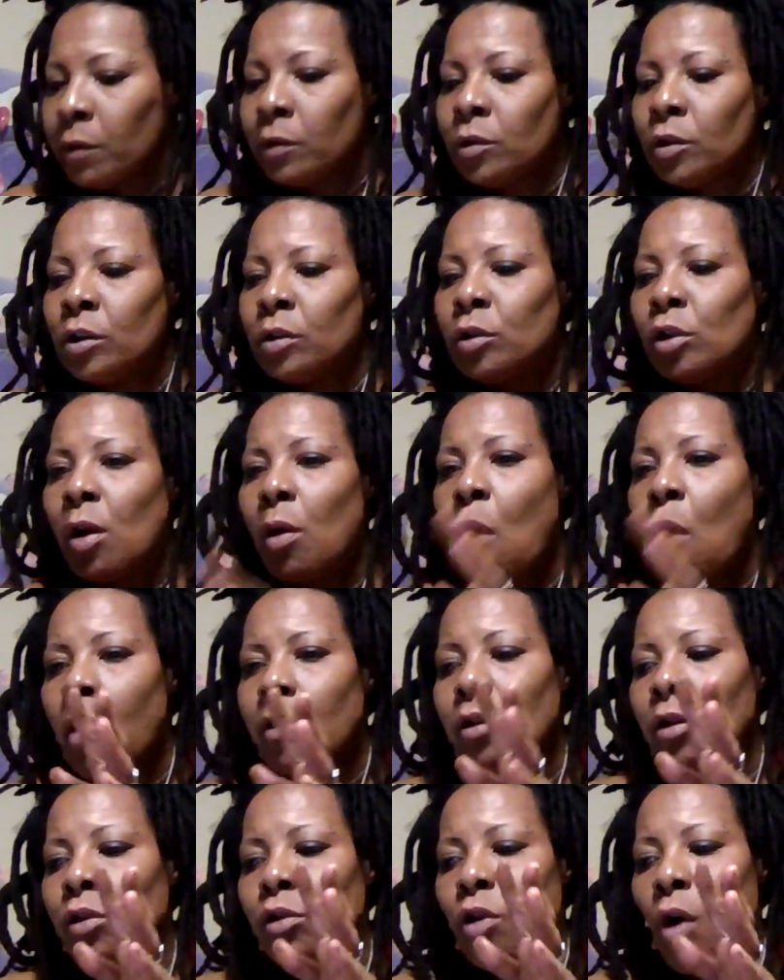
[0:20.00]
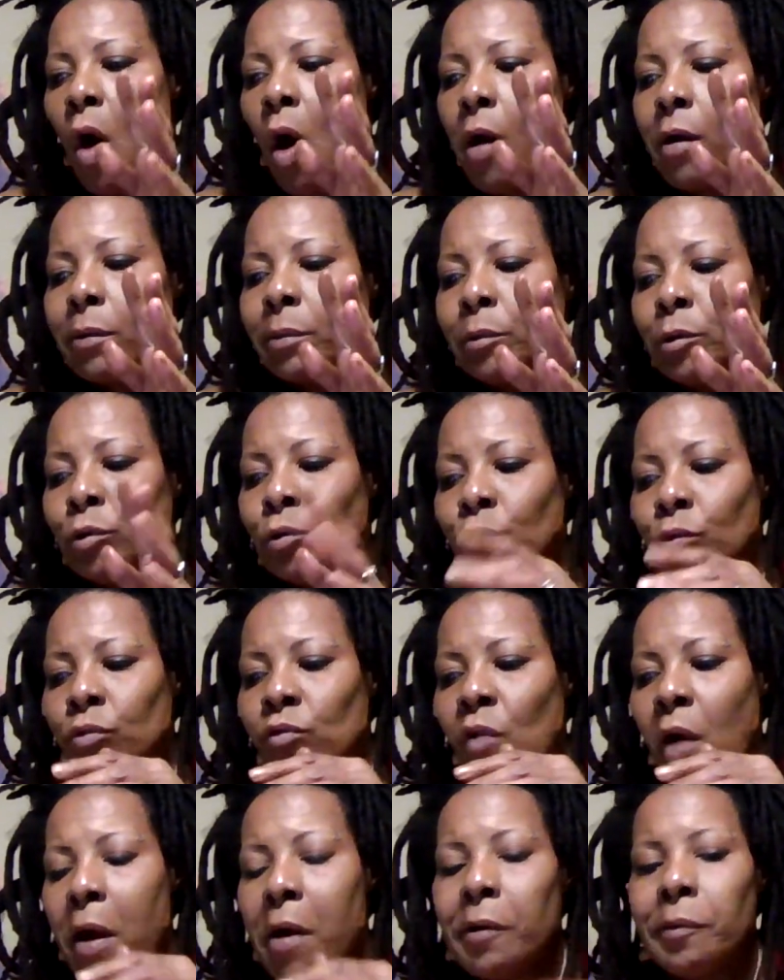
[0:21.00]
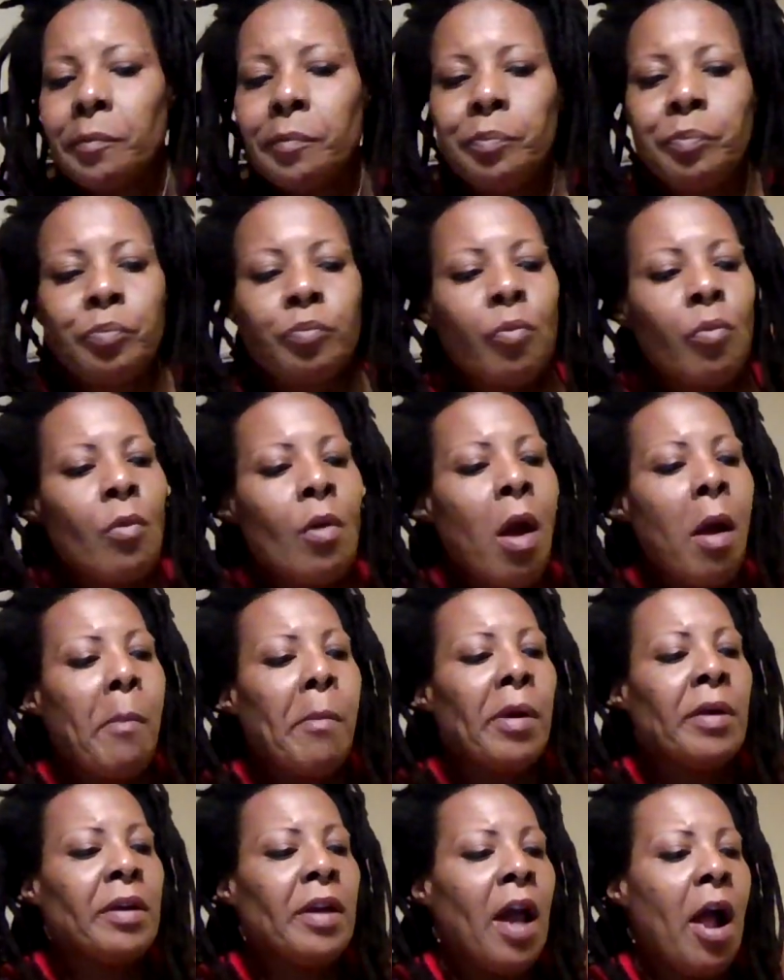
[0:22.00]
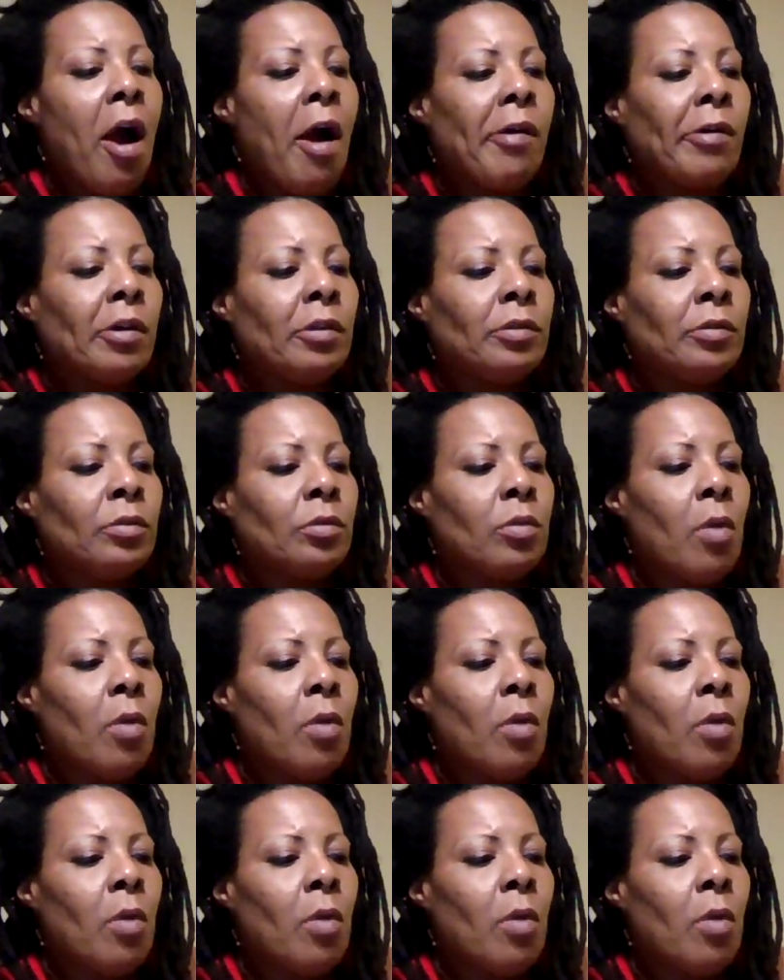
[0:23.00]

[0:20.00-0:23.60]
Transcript: the darker moon, right? But now,